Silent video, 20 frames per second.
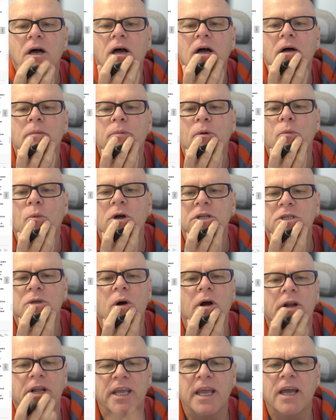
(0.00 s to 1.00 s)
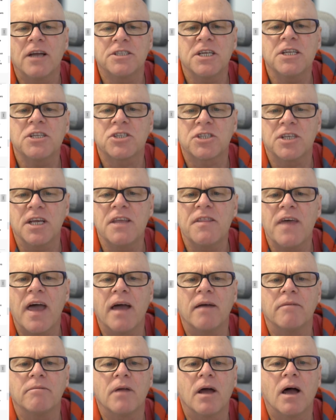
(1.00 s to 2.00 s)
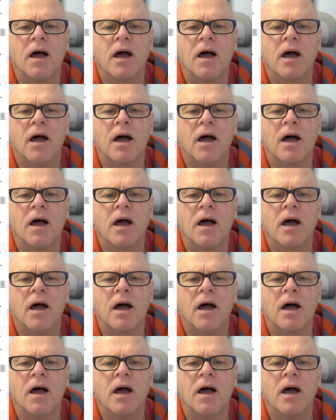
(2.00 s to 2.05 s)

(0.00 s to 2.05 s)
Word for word: Uh, but what do I know? Yeah, I did see that.